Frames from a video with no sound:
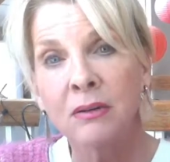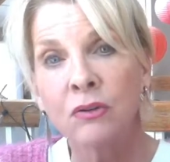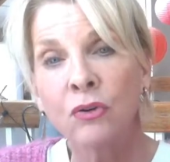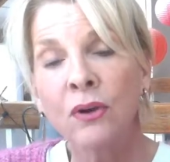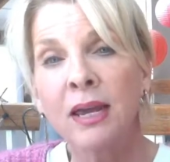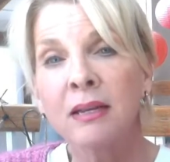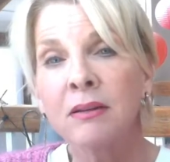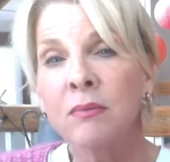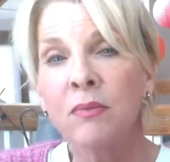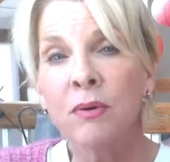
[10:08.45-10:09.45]
create,
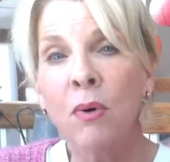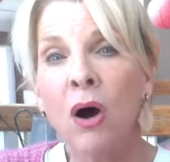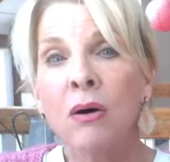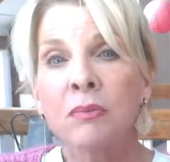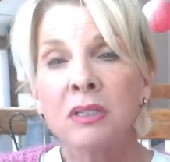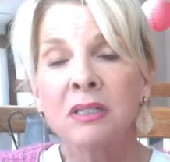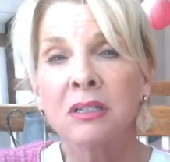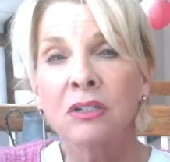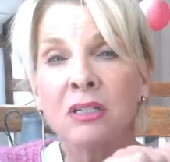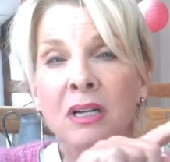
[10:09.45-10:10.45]
the moms
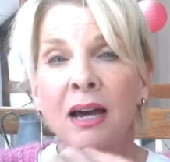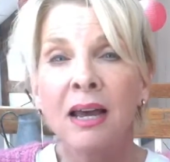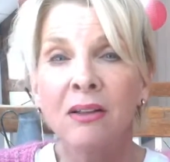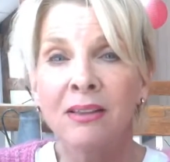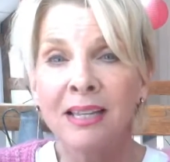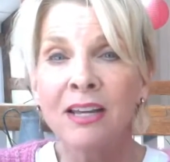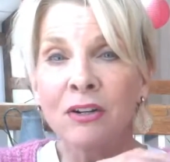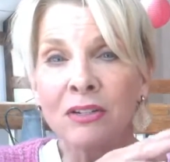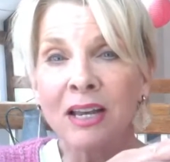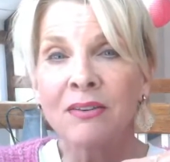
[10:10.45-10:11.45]
cut out
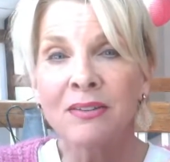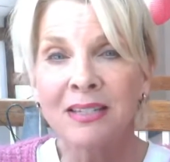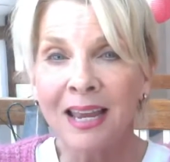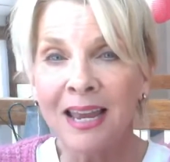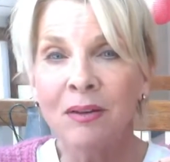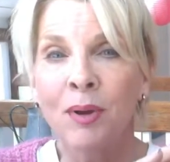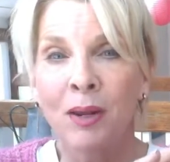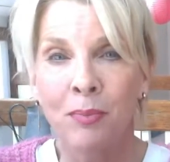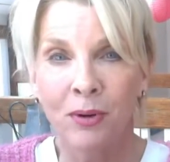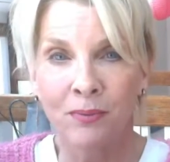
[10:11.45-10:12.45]
letters out of
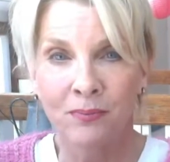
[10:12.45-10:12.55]
sandpaper